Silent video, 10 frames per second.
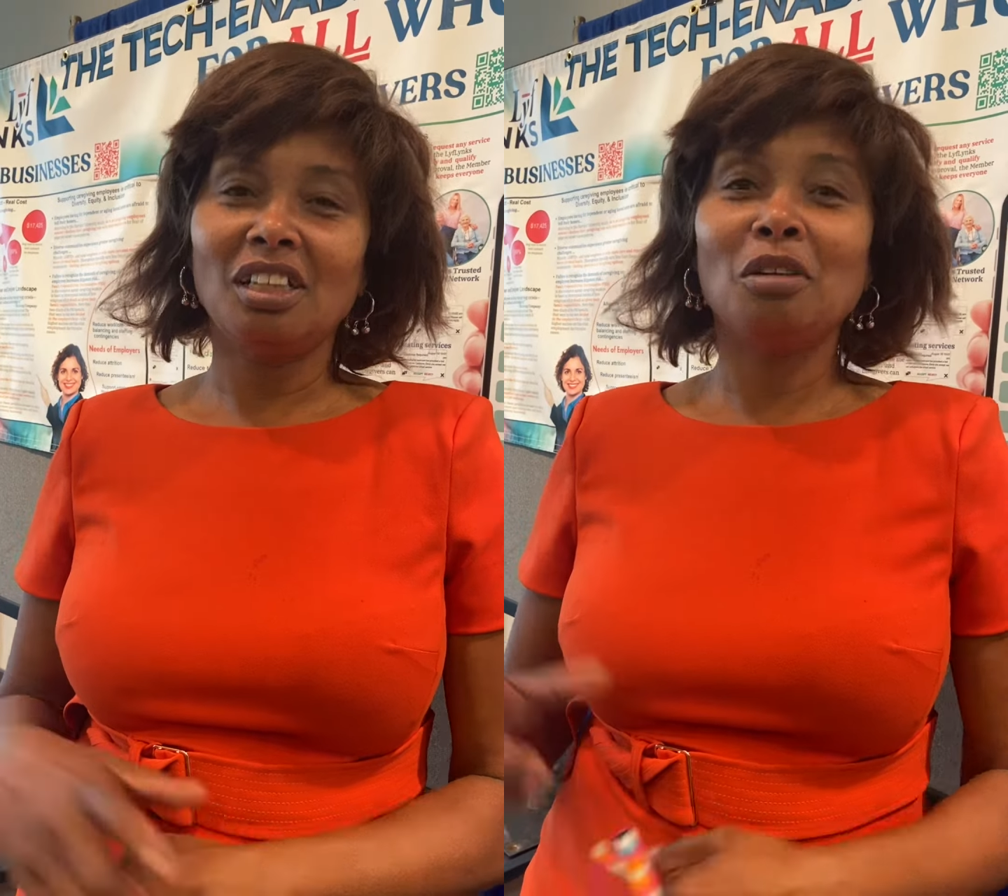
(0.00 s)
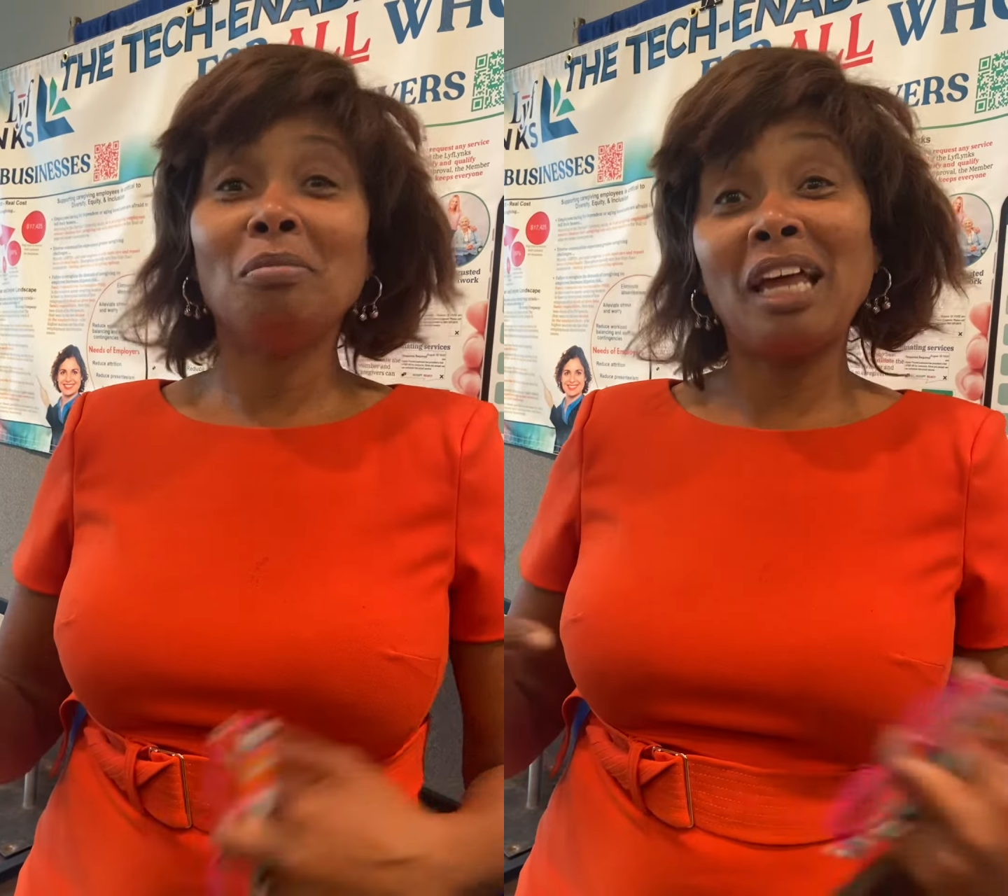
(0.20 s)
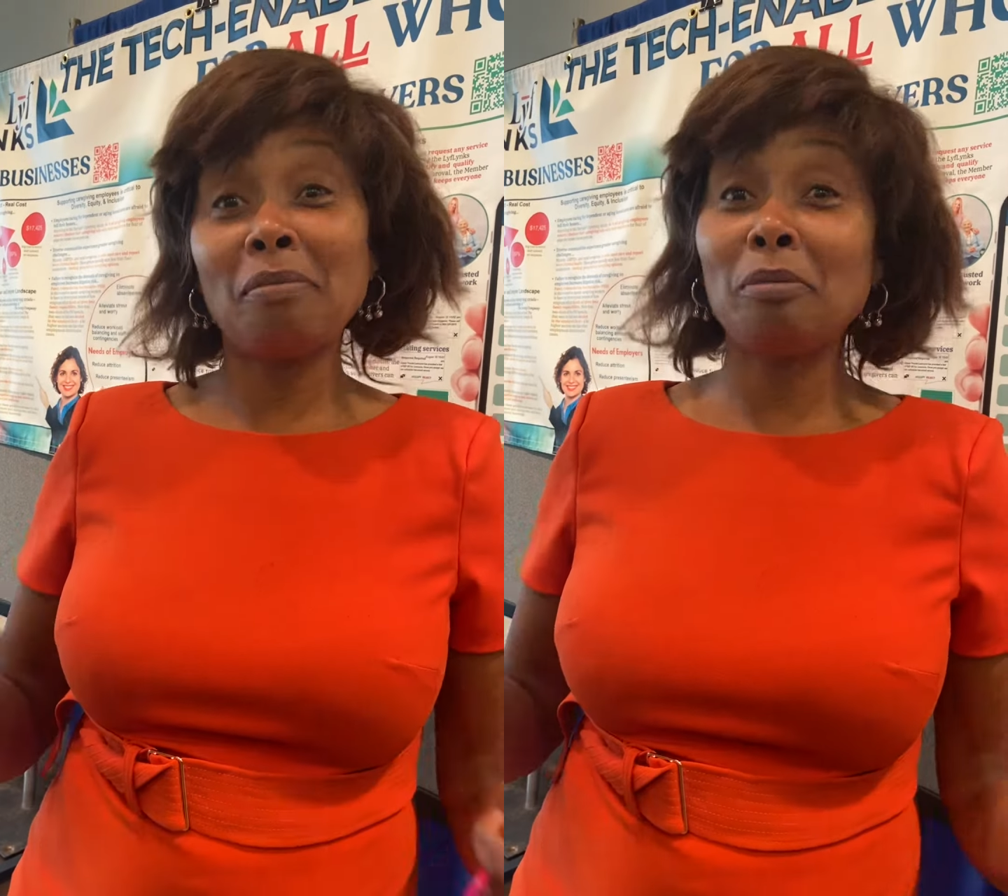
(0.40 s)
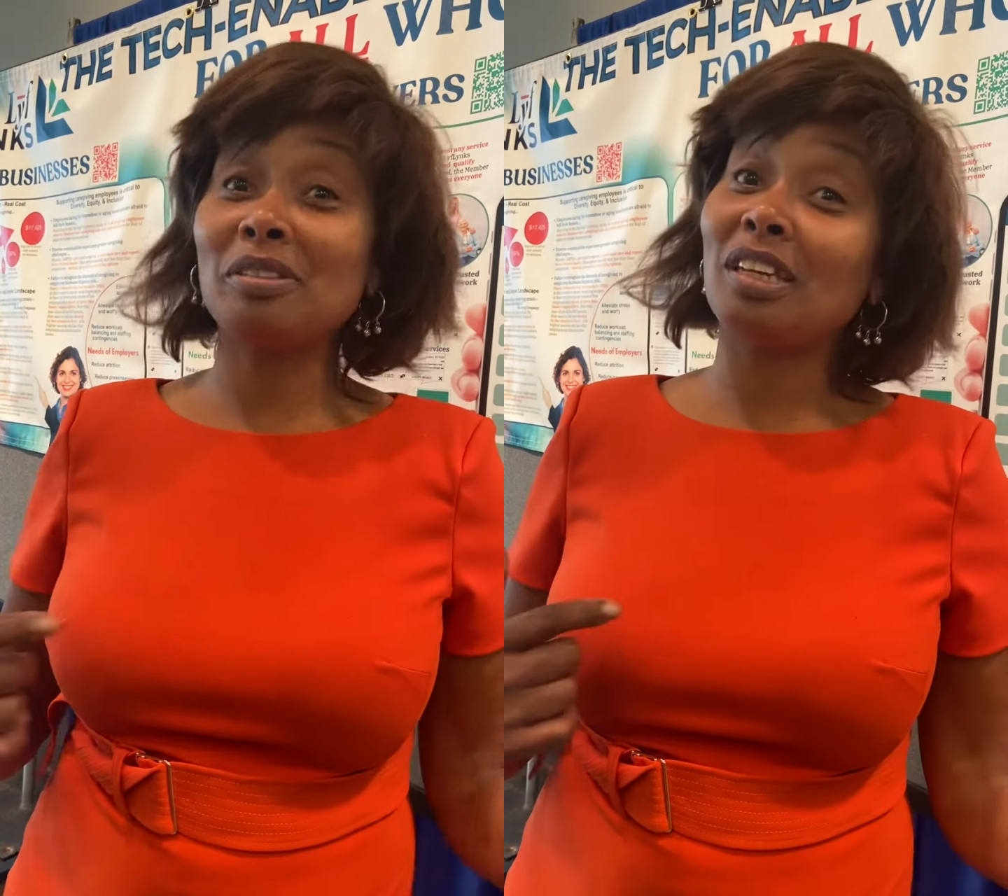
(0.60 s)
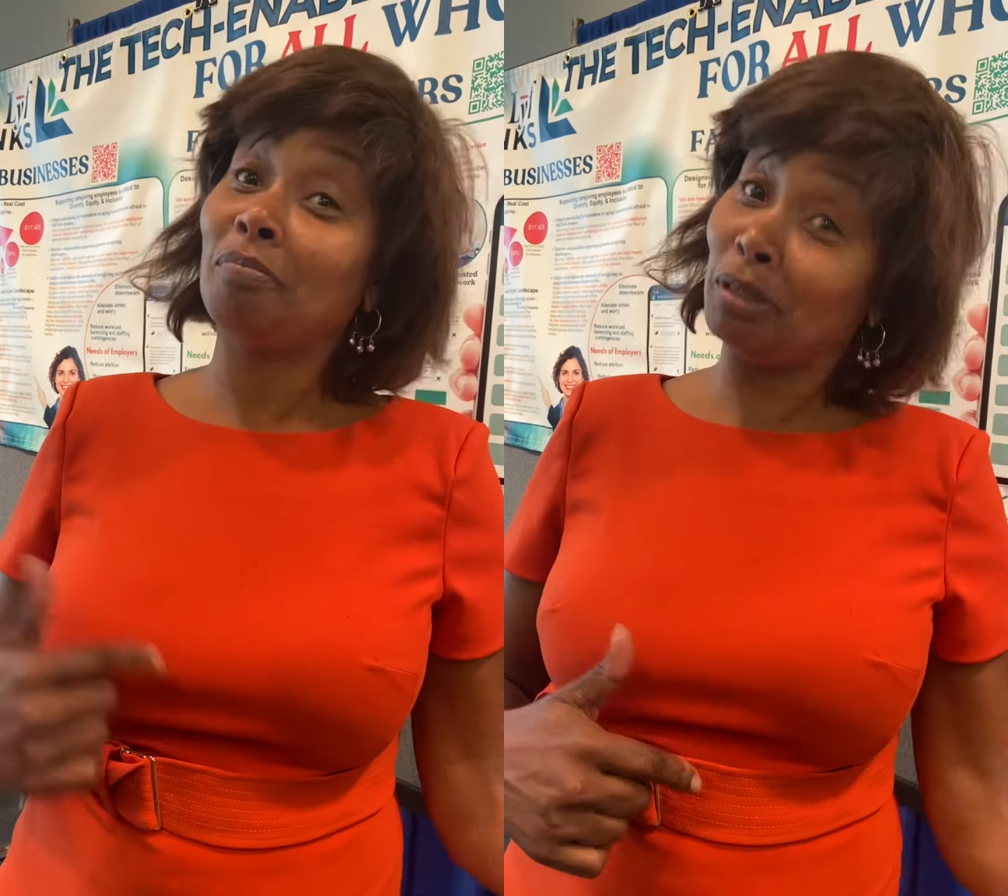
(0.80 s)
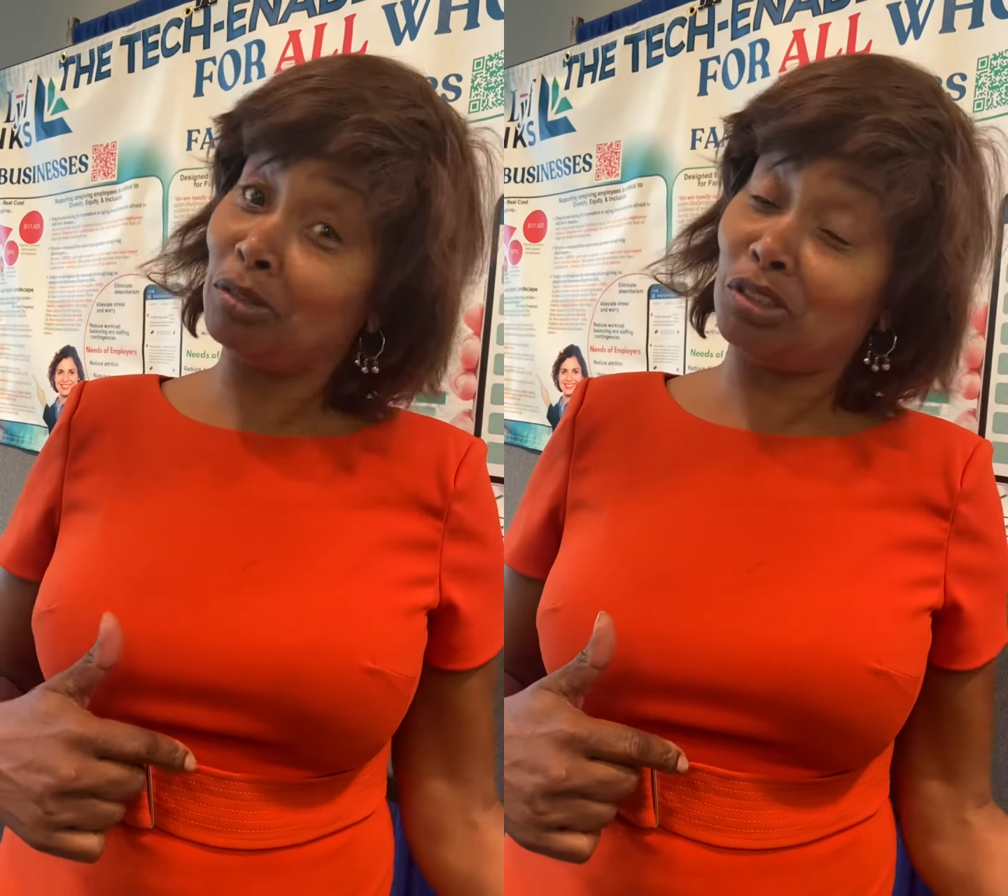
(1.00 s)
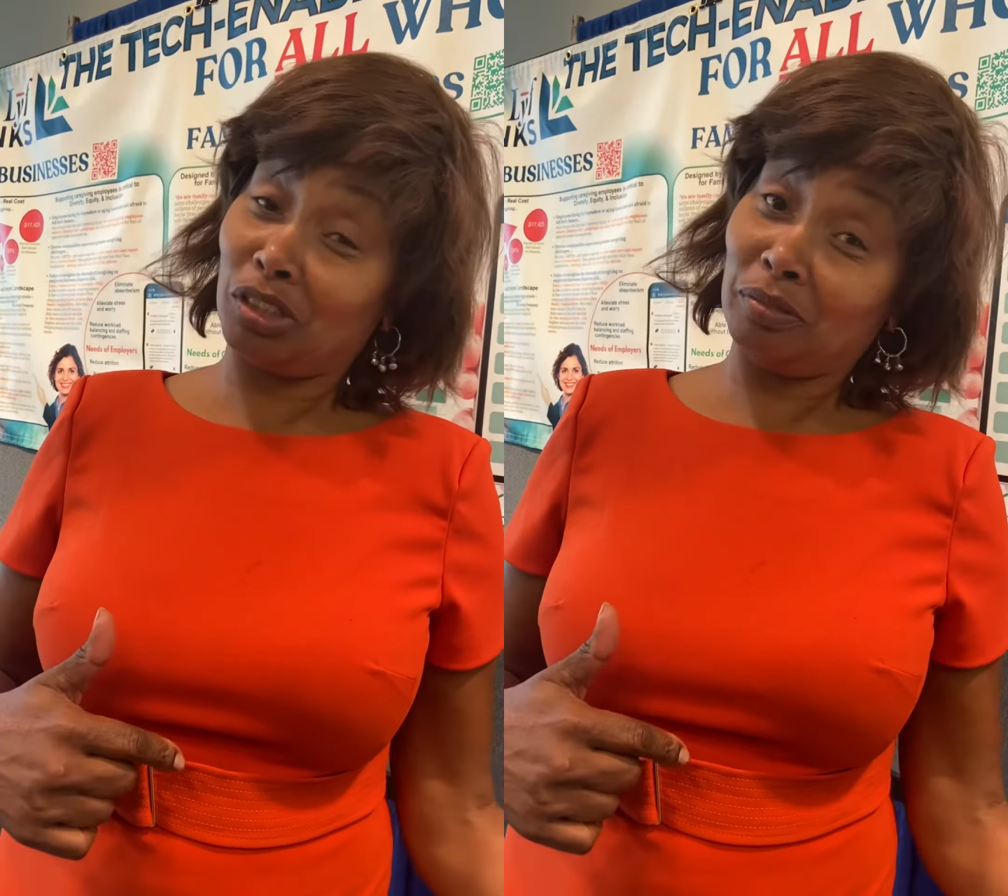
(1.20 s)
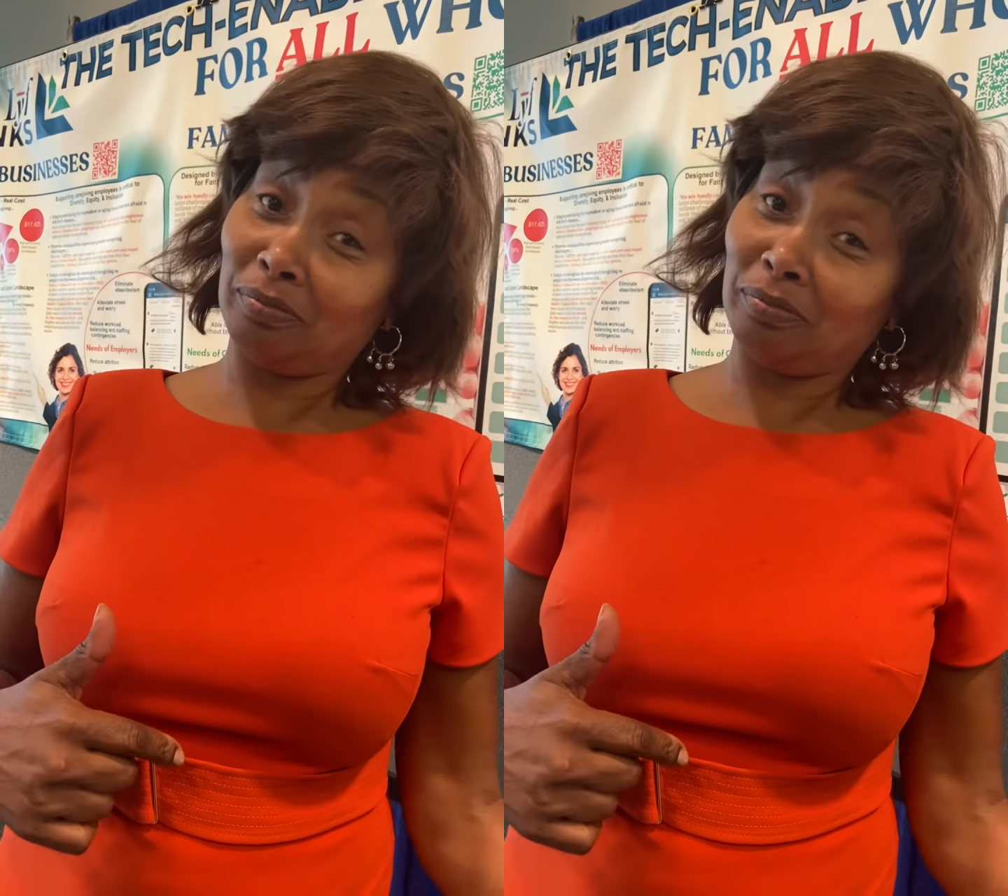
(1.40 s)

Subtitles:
Black people say bougie,